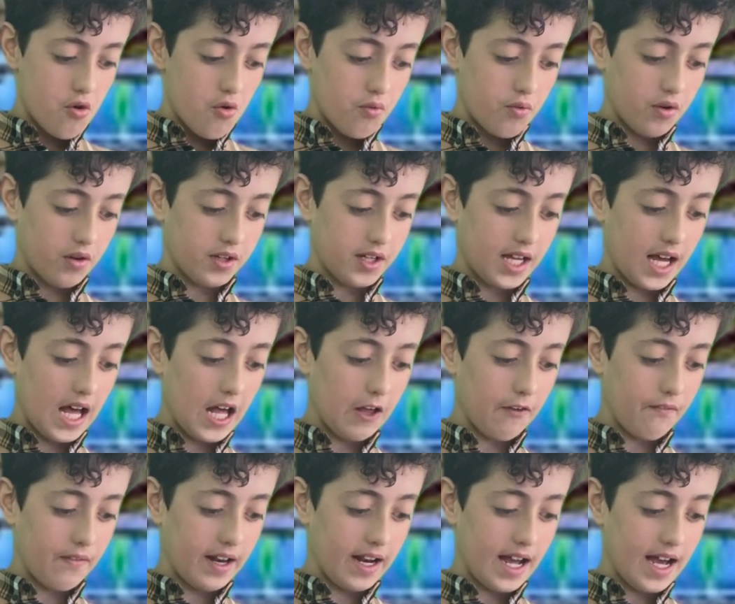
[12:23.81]
will
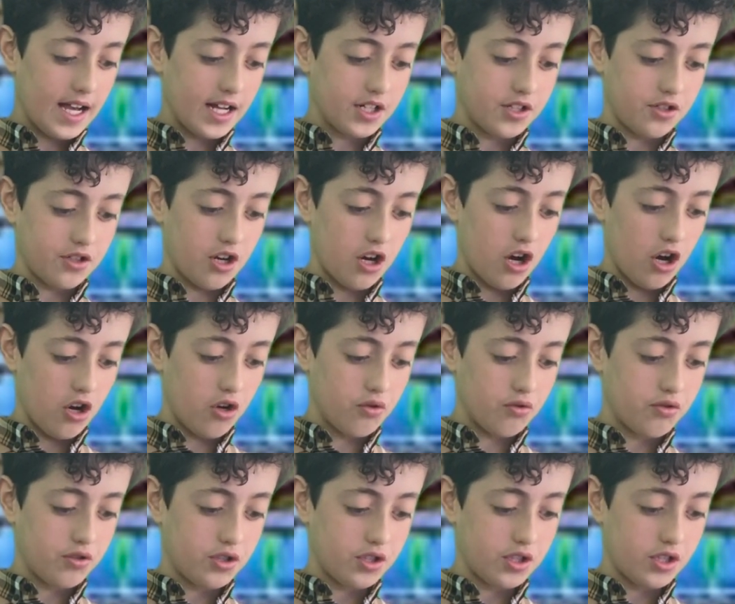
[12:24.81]
galvanise the
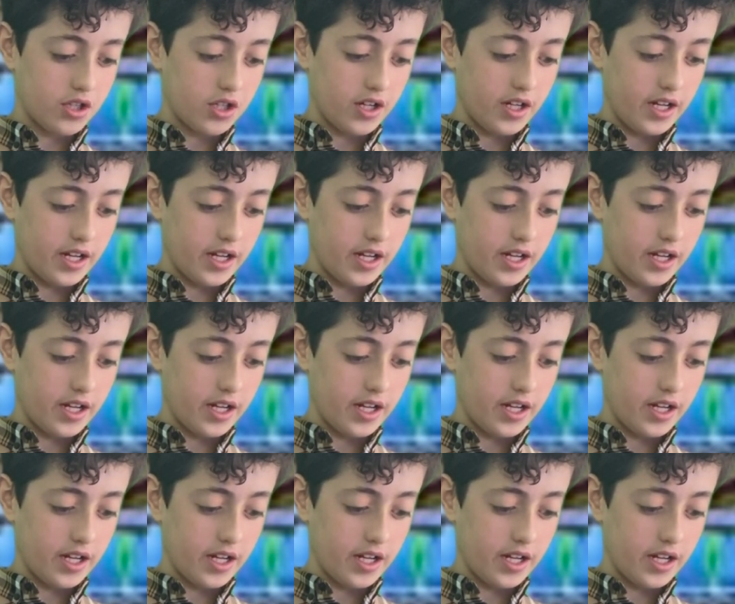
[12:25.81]
host